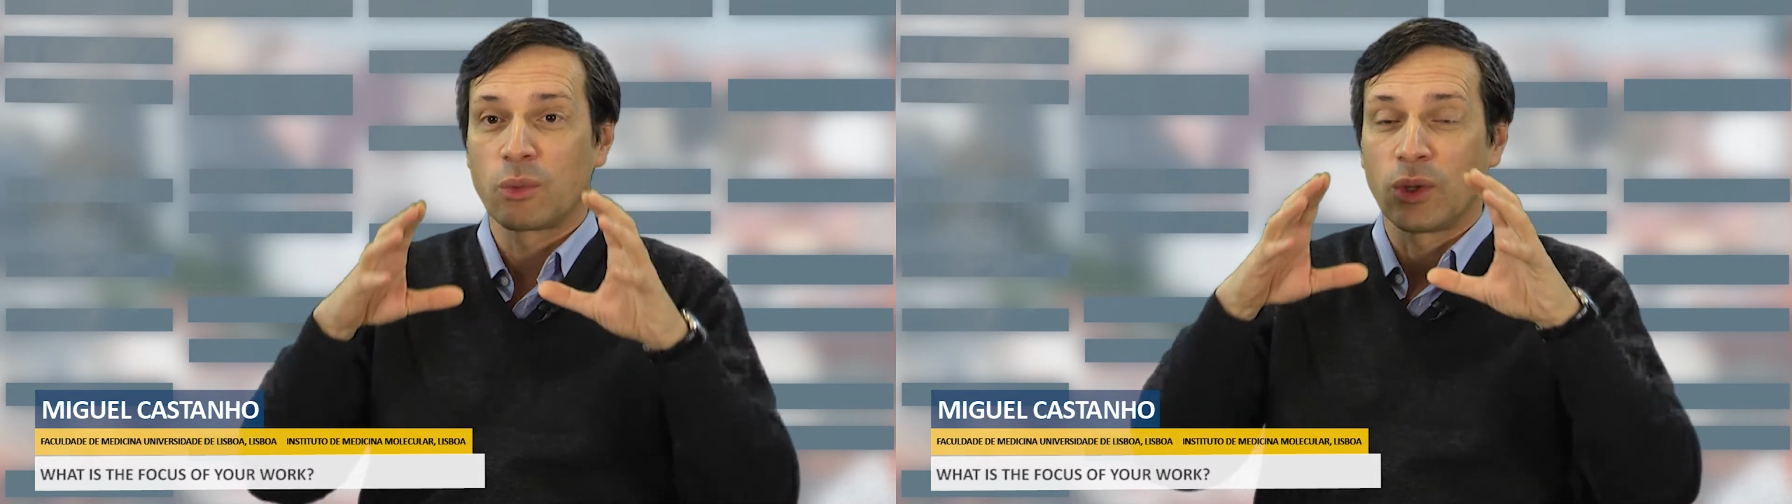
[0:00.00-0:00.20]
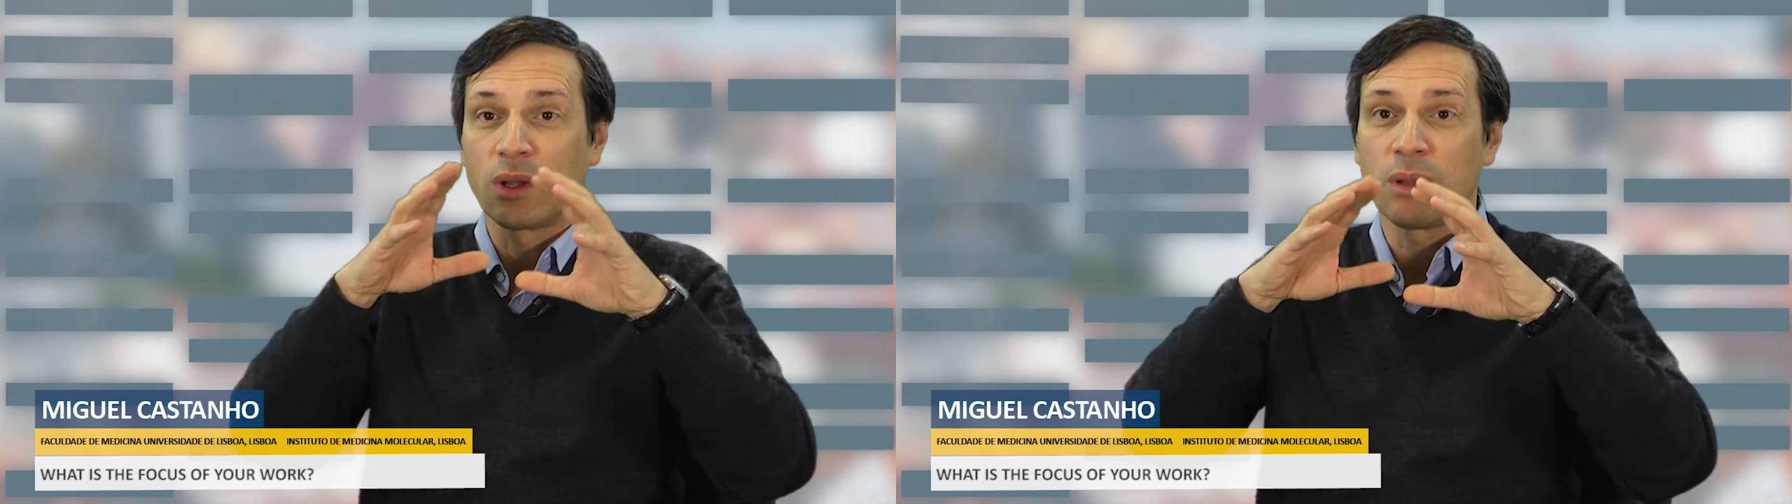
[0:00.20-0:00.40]

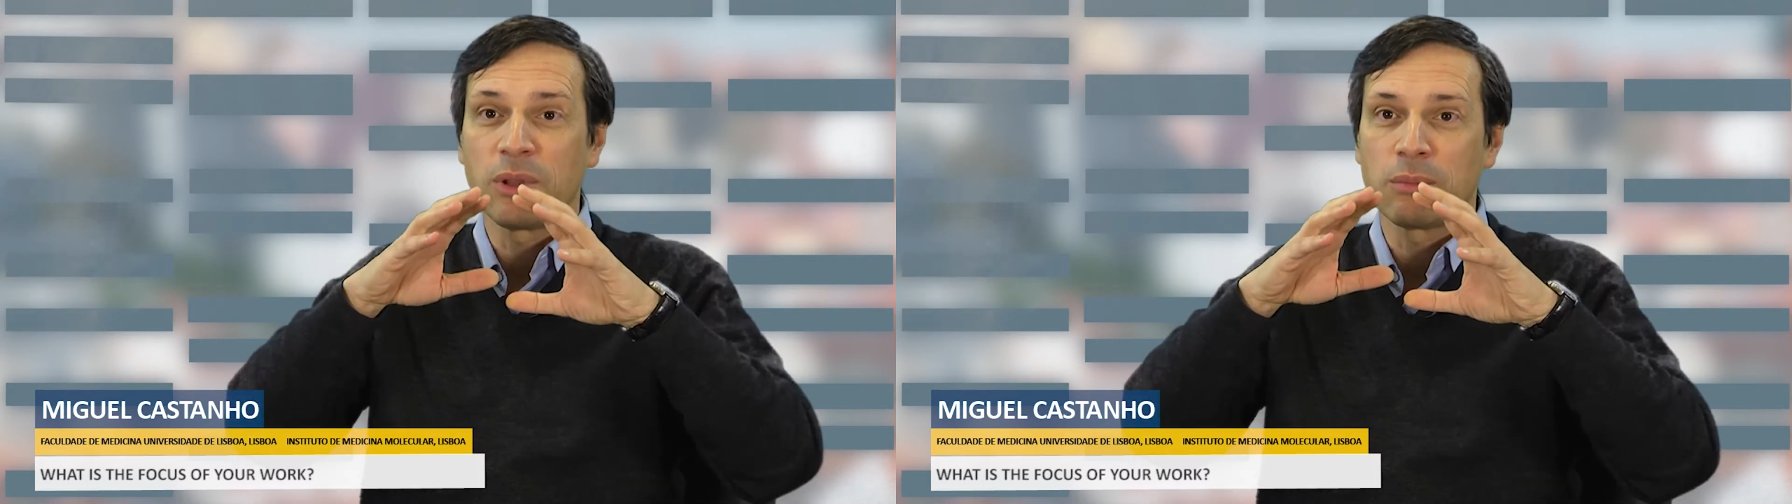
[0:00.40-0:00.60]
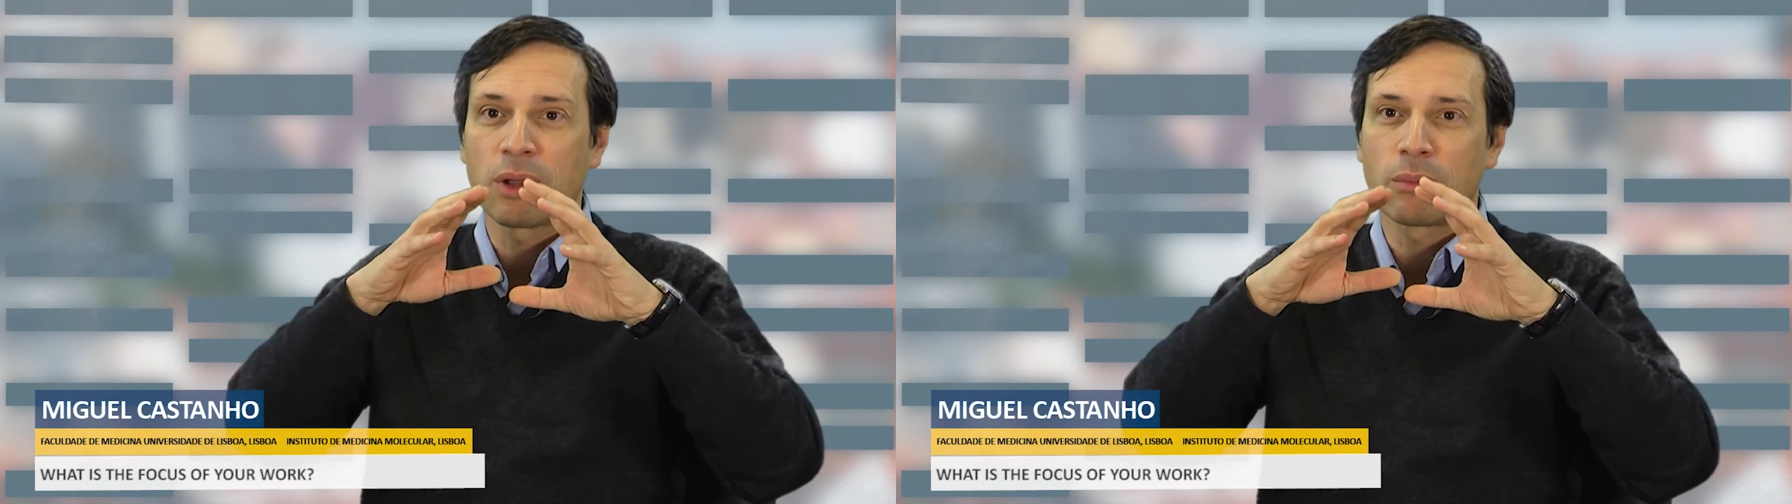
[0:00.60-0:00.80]
with
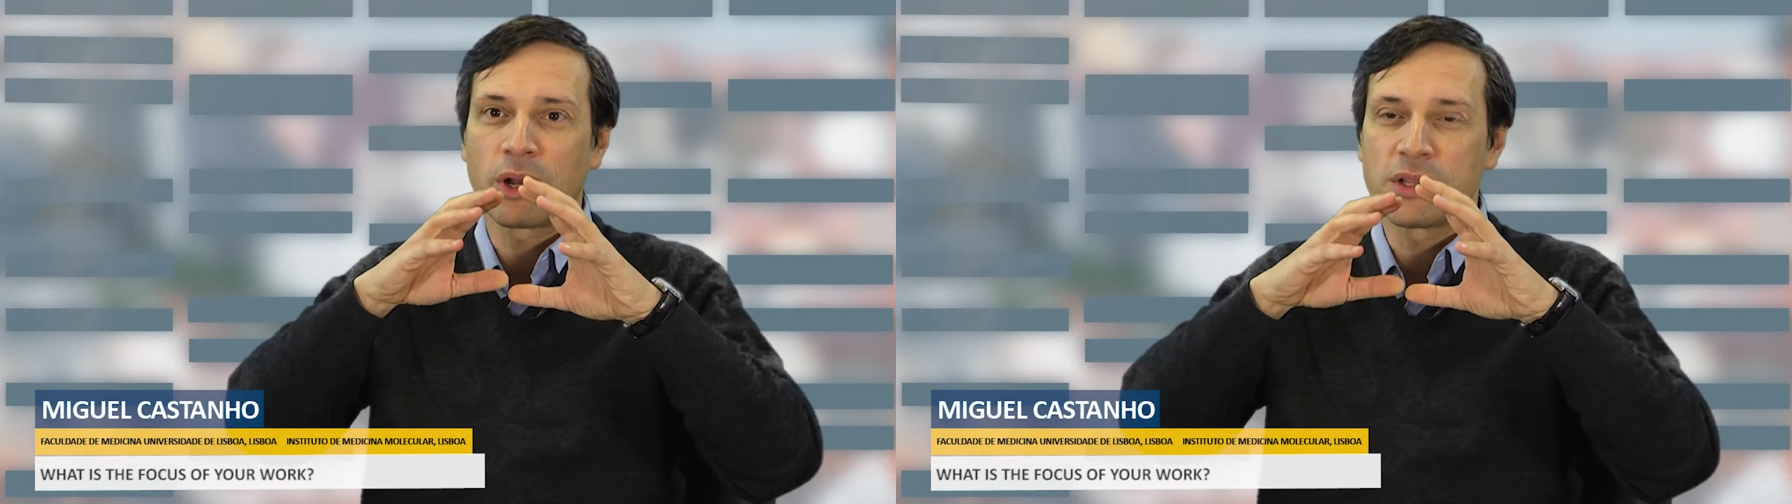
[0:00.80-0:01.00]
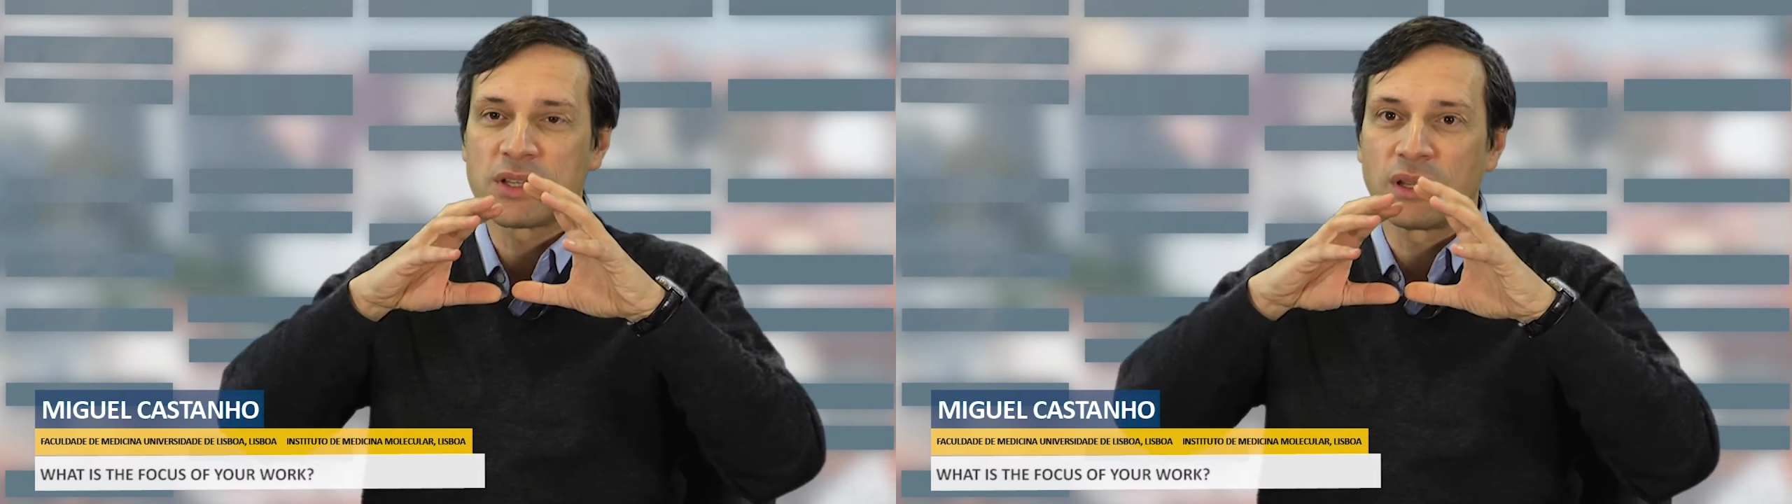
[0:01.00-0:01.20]
lipid
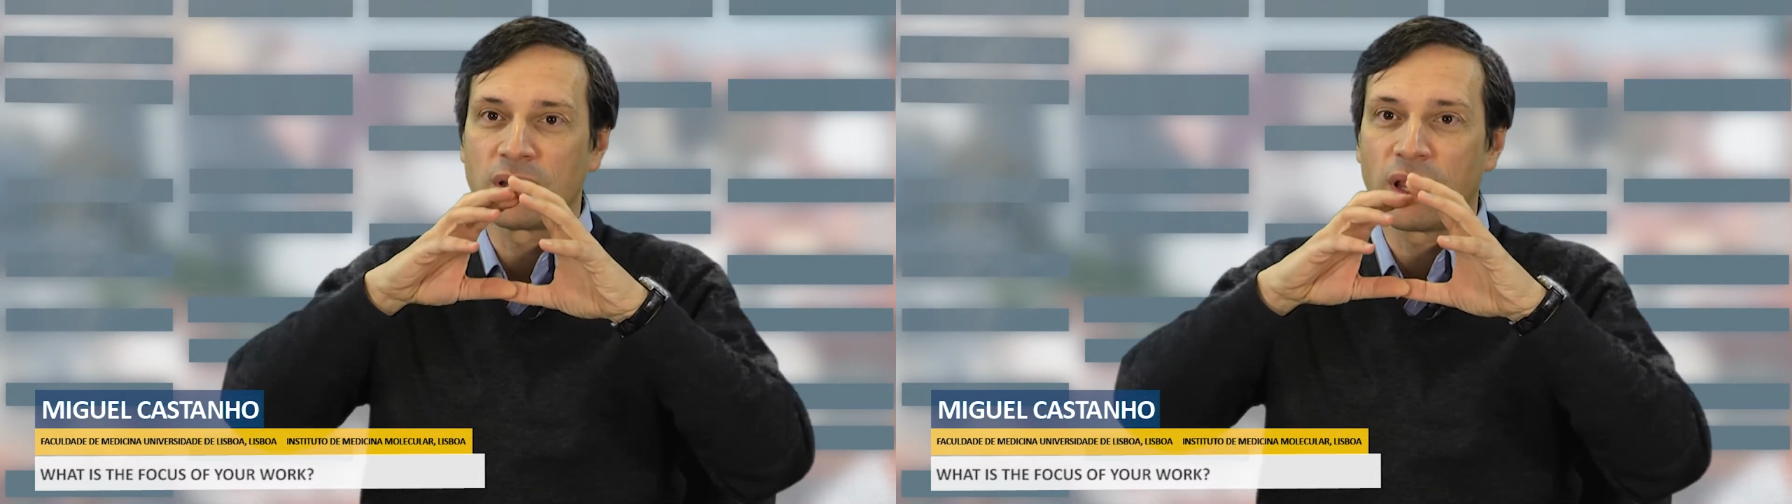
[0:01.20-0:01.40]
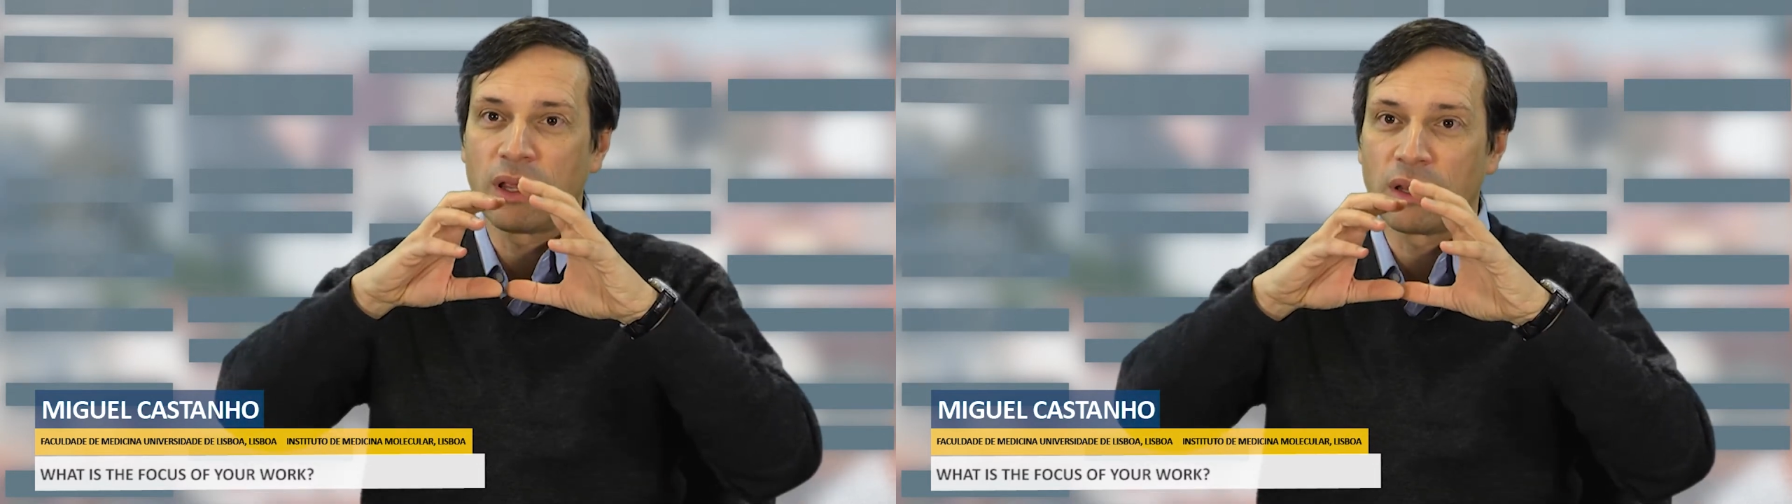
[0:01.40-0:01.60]
membranes and
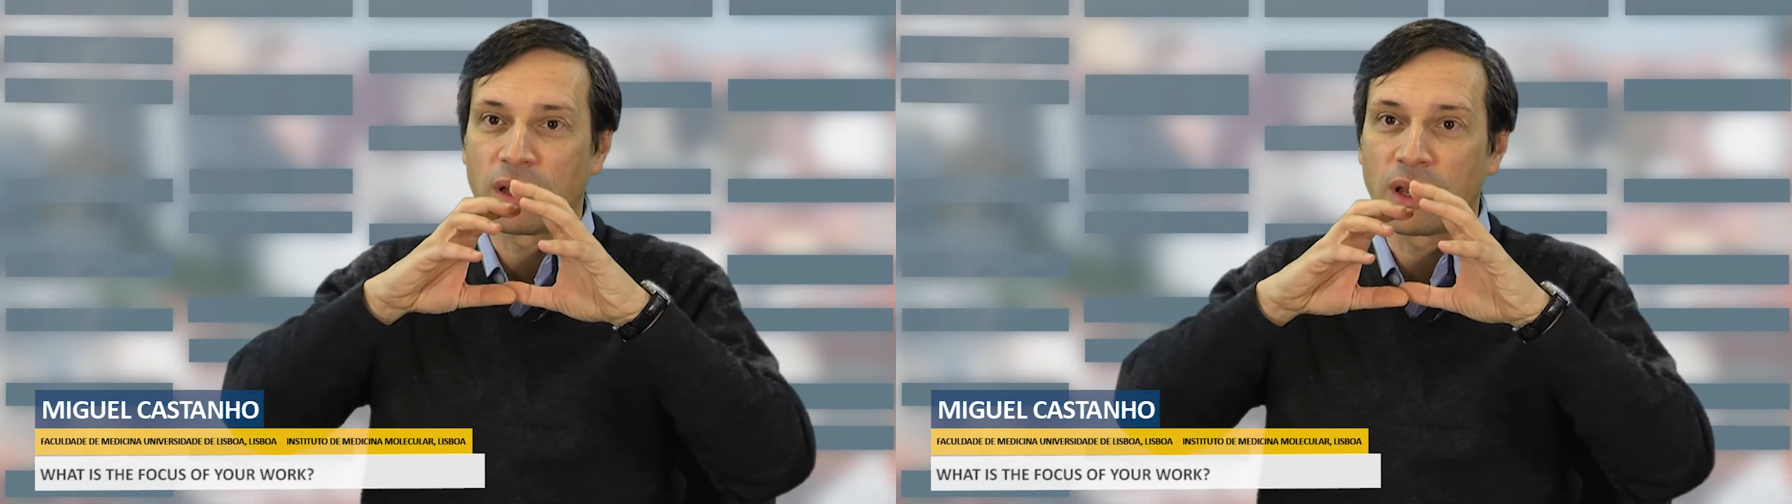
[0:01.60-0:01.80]
they